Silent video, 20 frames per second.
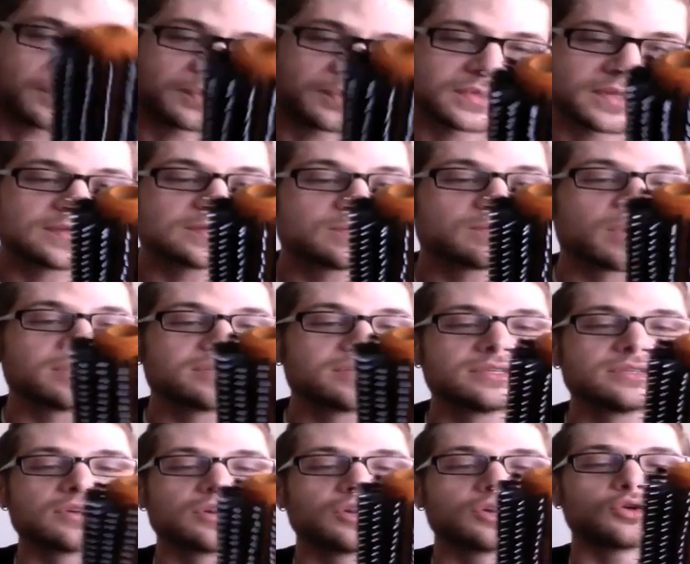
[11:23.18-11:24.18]
These
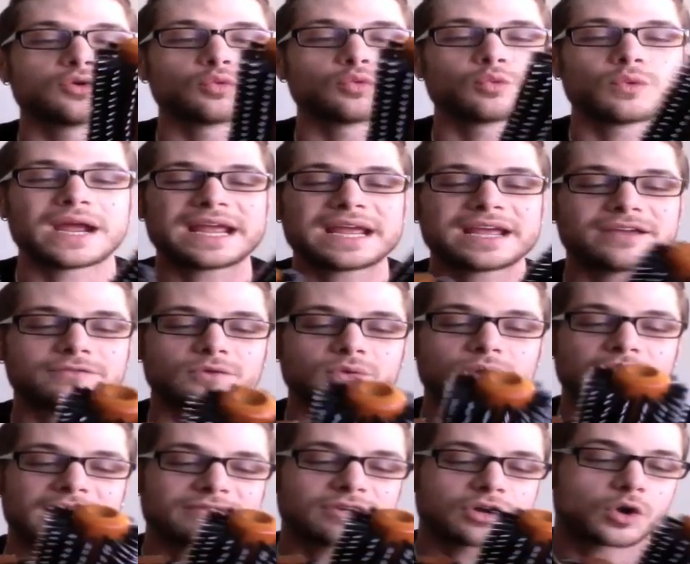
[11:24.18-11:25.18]
brushes are great if you
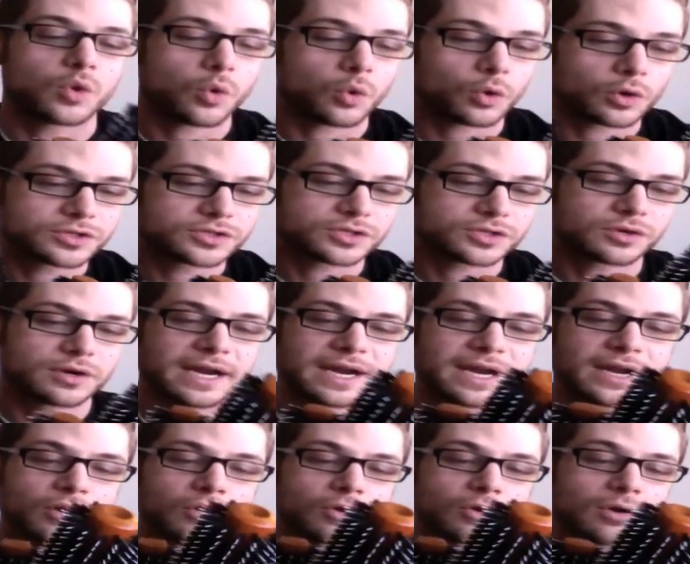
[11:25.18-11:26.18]
have a coarser
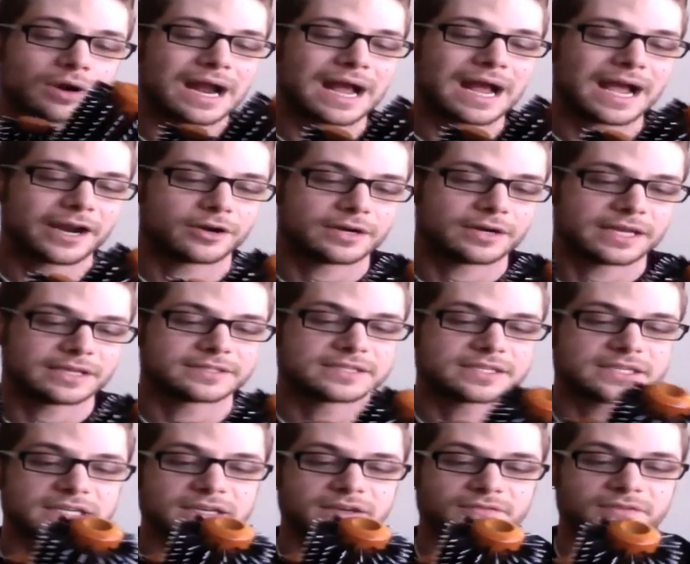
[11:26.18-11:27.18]
hair or a higher
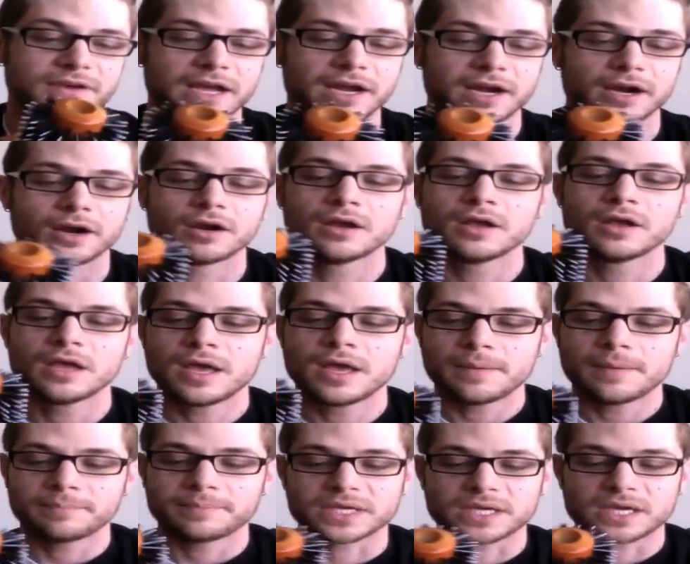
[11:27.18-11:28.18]
density of hair,
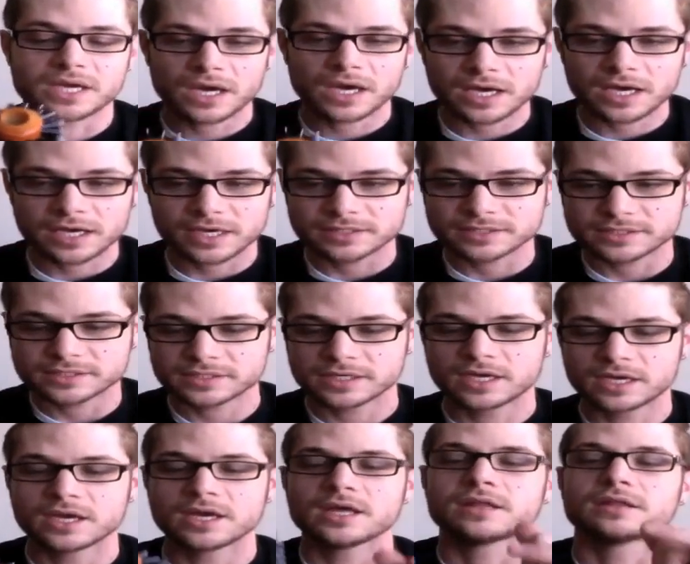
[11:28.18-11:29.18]
because
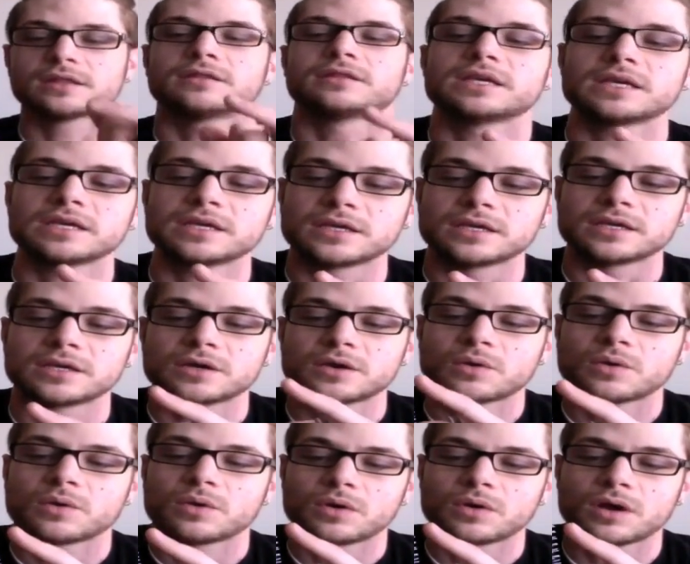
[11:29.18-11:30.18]
the
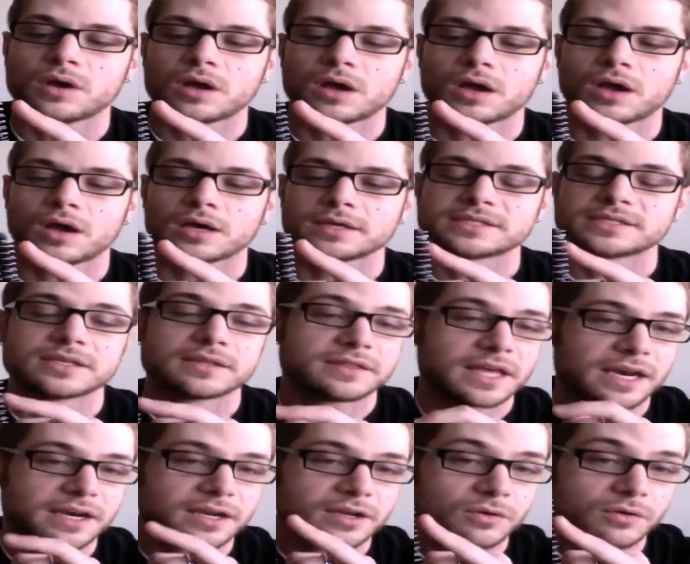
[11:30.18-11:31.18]

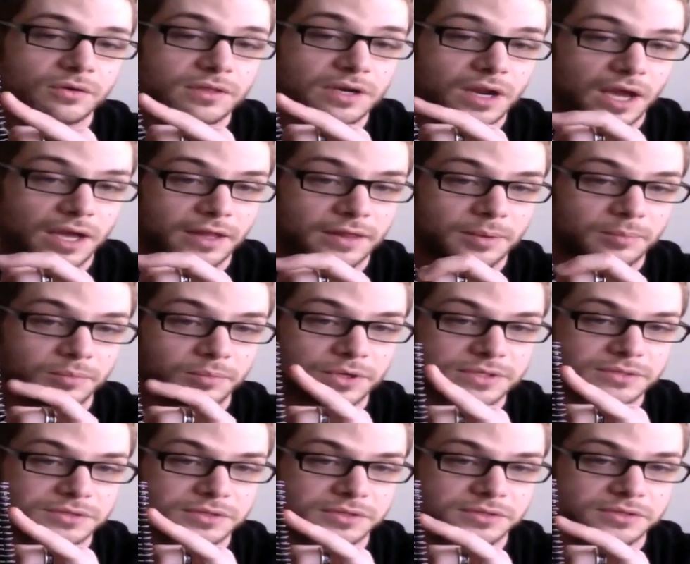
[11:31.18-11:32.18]
synthetic or the nylon
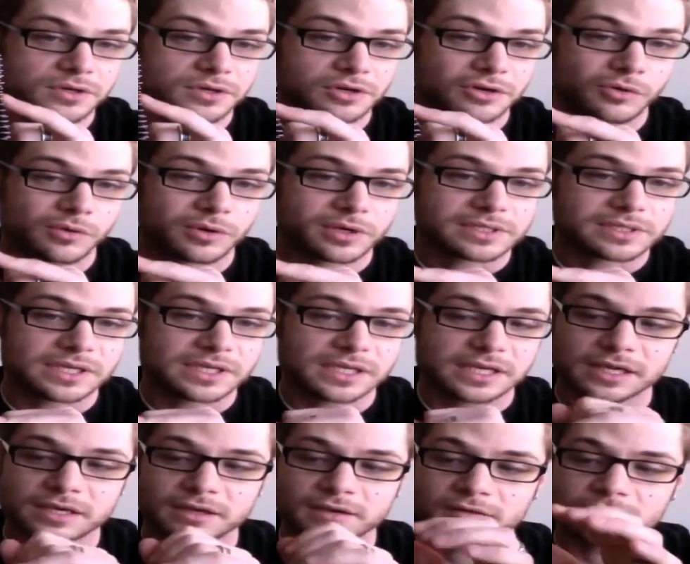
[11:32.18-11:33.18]
bristles are going to
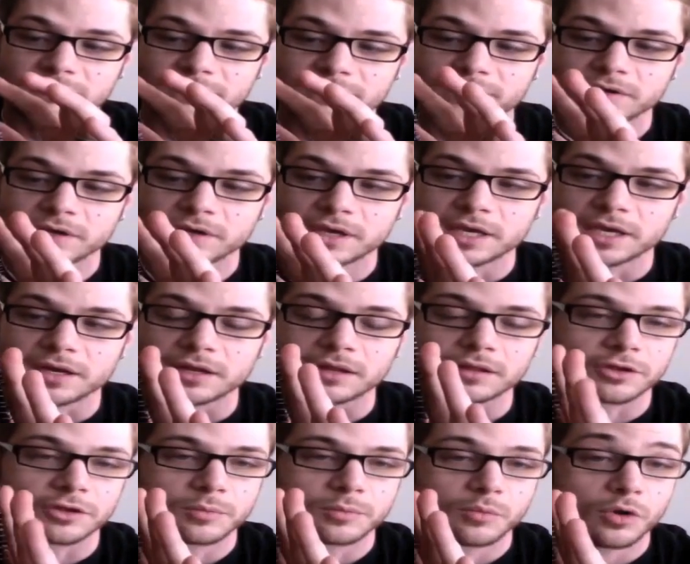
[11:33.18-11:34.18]
give it a
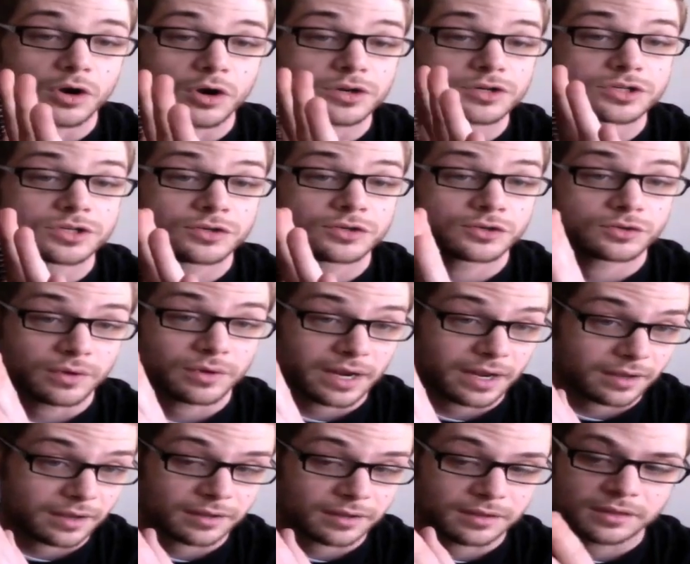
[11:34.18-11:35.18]
little more
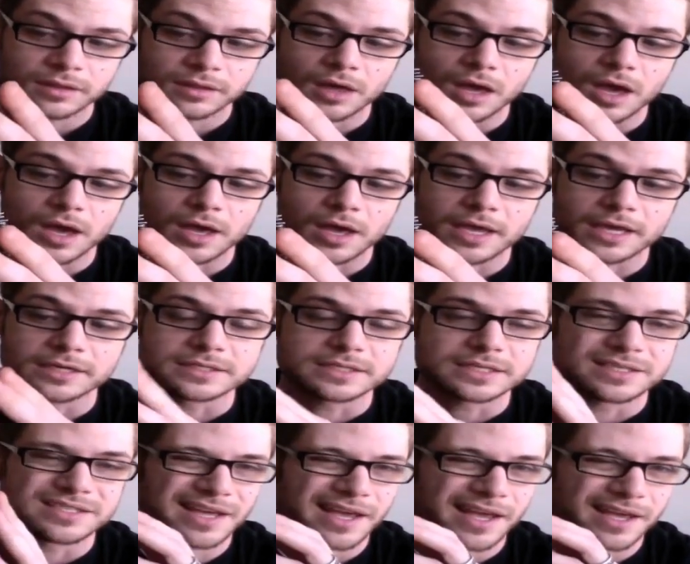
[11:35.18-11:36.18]
strength and
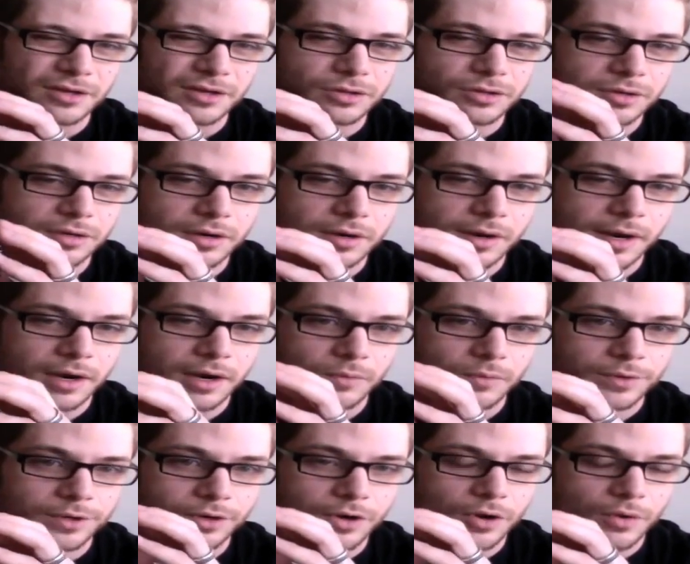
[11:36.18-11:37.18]
detangle your hair
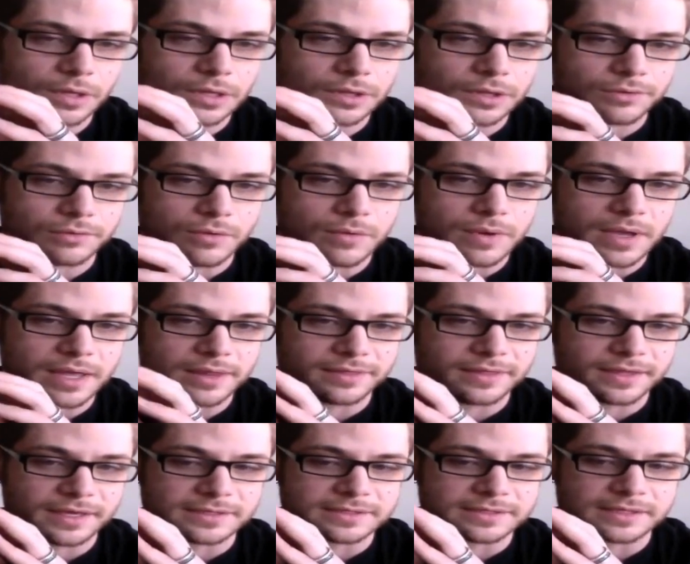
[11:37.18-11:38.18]
when you're going through it and
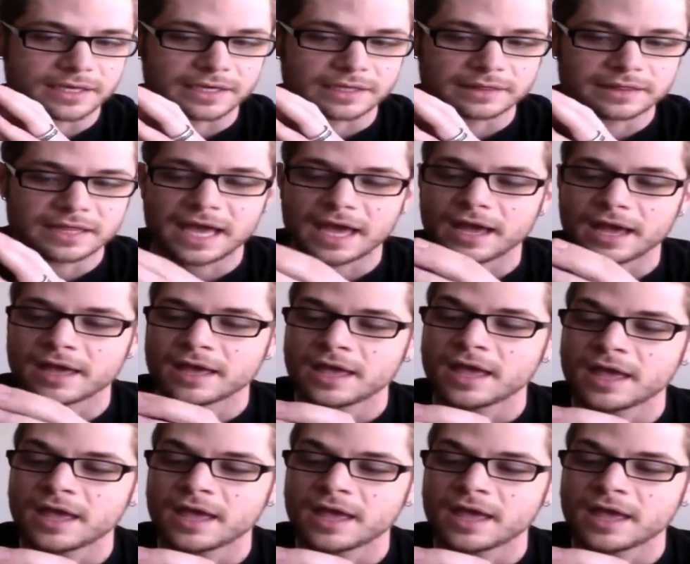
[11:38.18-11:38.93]
things like that.